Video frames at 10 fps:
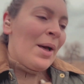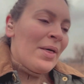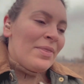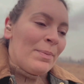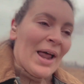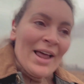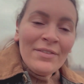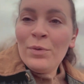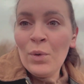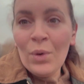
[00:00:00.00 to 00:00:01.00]
The plan
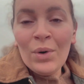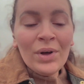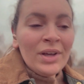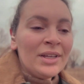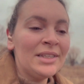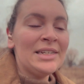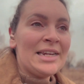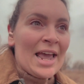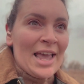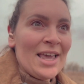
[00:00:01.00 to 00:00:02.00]
for
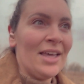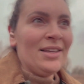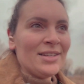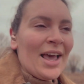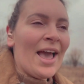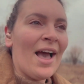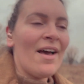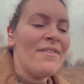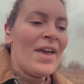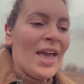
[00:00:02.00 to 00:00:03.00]
today is I
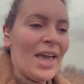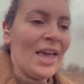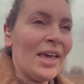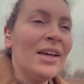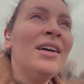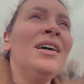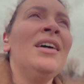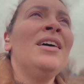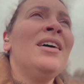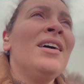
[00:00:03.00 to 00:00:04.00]
have a
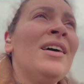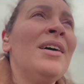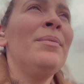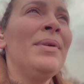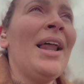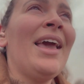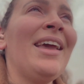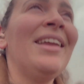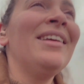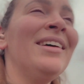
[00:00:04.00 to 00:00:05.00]

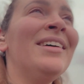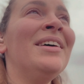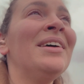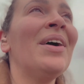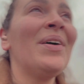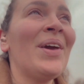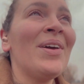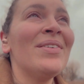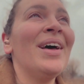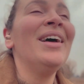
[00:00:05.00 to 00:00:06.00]
plane going
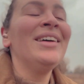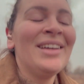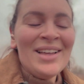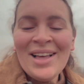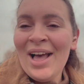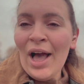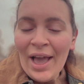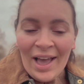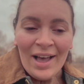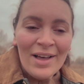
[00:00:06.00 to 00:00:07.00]
over. I
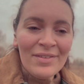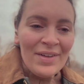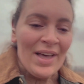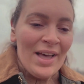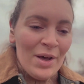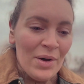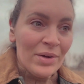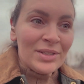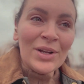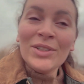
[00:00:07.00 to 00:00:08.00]
have a
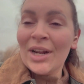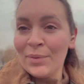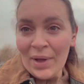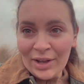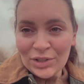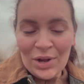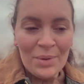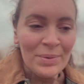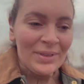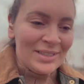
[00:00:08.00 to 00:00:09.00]
social workshop
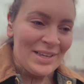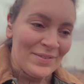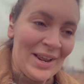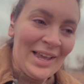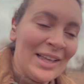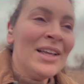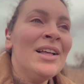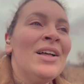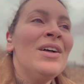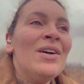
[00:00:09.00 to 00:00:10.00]
this evening
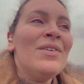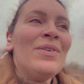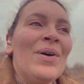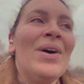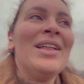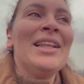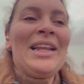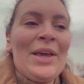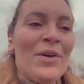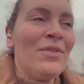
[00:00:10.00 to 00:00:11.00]
for the
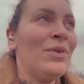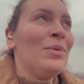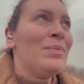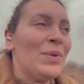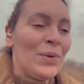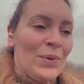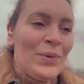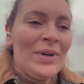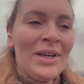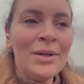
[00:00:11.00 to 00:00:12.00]
Leo full
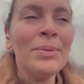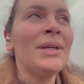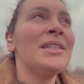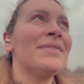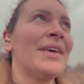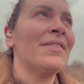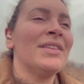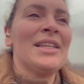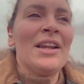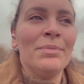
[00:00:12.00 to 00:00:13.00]
moon. Please forgive the
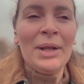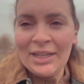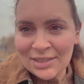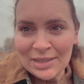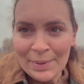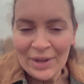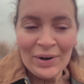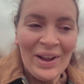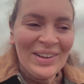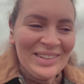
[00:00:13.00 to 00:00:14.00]
sound of planes in the
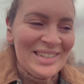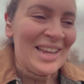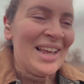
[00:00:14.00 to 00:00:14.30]
background.